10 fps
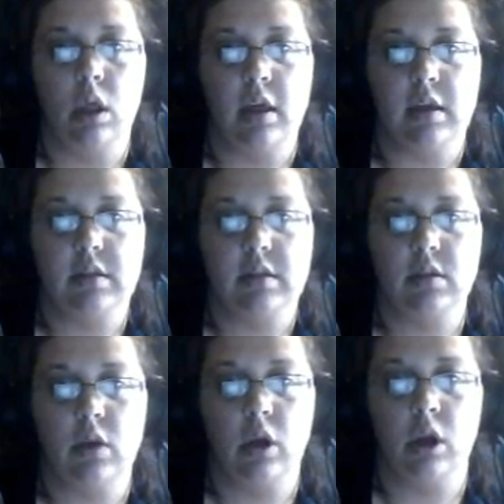this.
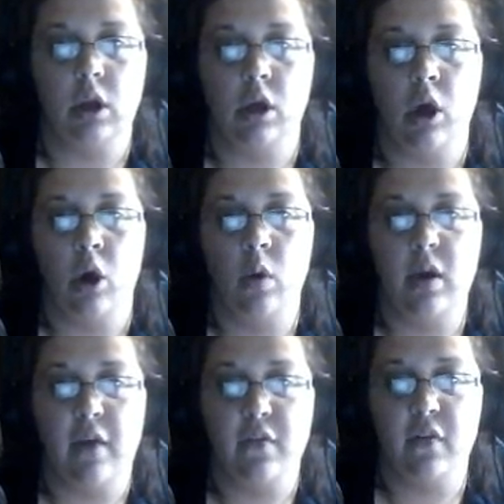So you're going to go where you
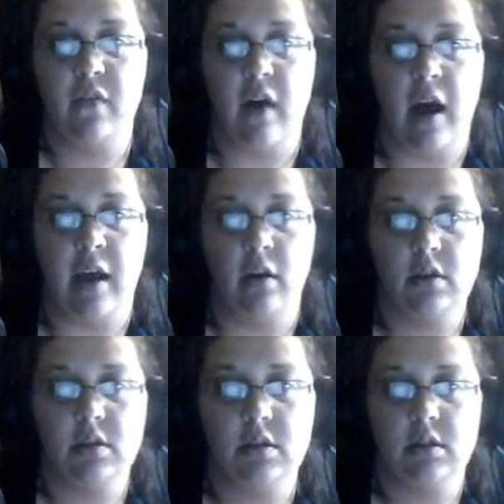have your
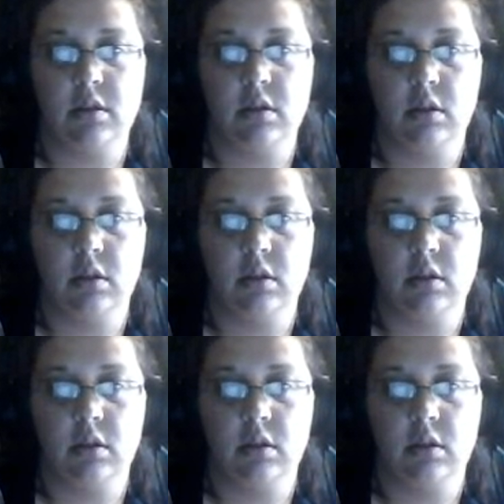files.